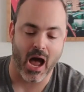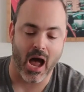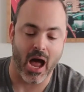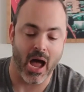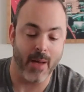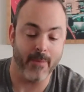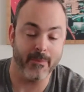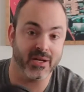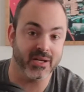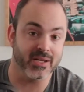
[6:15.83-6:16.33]

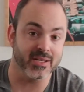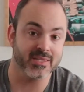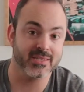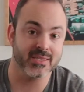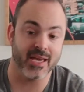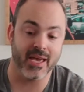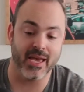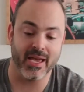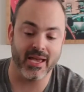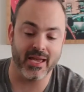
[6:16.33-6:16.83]
I'm gonna
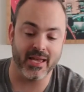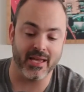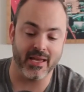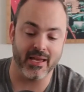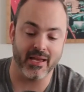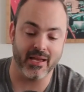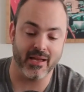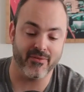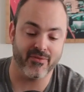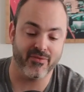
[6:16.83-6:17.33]

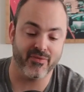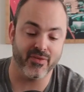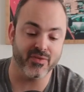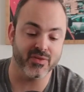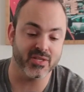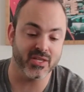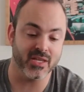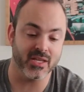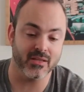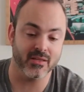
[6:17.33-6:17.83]
say
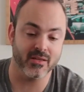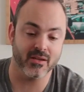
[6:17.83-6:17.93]
15